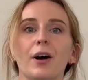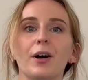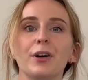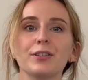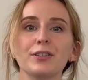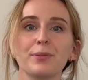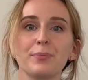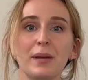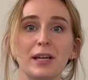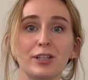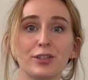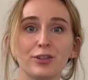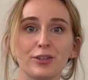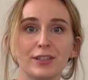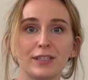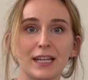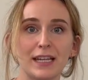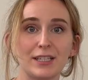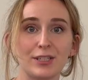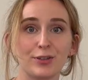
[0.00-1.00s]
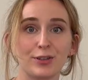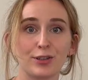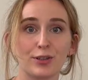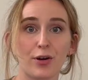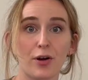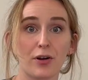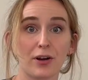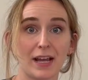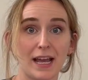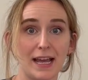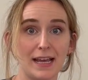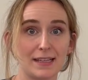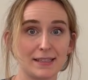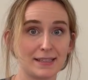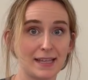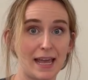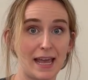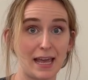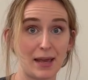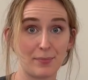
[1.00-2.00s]
Also make sure that your dog has
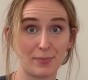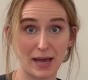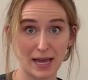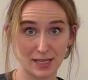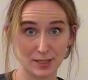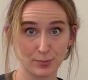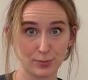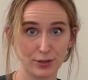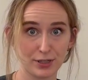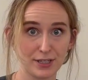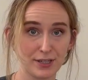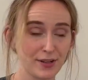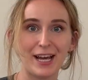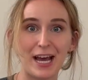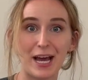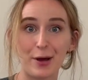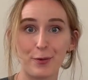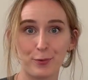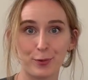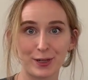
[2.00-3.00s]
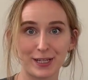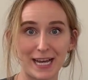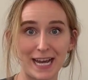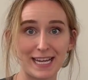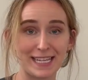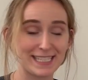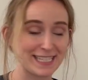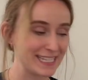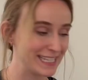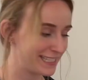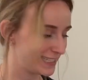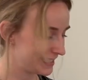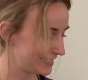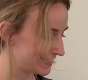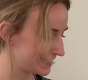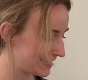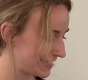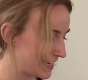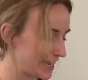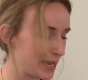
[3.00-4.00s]
a passport. What I did is
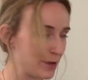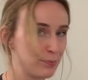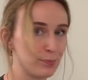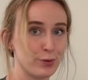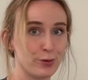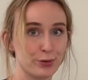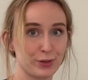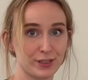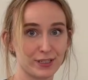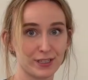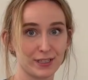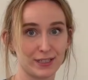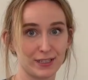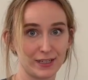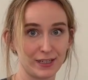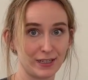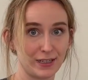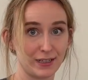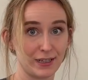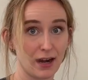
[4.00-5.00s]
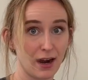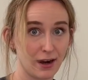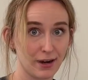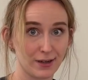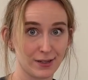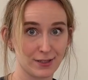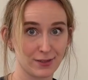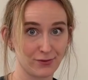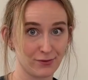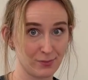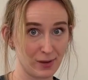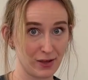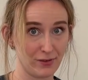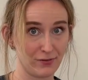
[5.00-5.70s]
that I put the cards of my